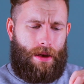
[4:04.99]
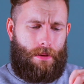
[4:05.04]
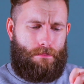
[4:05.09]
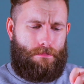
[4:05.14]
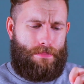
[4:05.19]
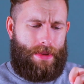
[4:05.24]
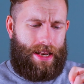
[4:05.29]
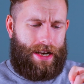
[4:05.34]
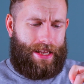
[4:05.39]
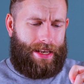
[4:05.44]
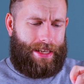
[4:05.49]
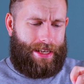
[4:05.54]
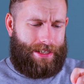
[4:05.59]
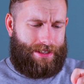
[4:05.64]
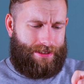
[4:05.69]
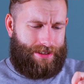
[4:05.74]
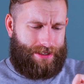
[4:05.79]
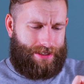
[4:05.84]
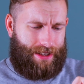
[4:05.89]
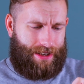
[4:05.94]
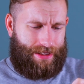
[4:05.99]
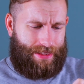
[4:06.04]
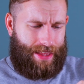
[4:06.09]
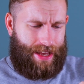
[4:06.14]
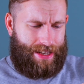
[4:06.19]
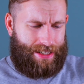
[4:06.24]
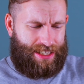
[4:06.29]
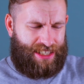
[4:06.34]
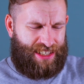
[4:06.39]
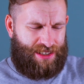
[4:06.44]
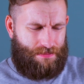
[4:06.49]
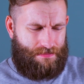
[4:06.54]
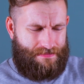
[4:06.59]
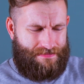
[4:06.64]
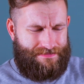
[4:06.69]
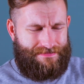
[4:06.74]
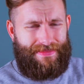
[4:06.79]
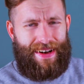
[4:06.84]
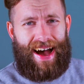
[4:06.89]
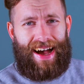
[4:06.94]
milliliters. Like, that's
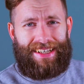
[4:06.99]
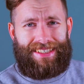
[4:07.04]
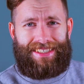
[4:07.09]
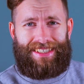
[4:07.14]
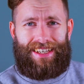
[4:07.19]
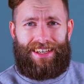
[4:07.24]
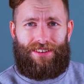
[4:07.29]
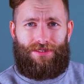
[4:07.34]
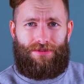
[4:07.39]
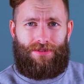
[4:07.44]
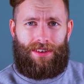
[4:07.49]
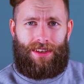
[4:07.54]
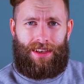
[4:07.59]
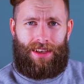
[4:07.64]
massive.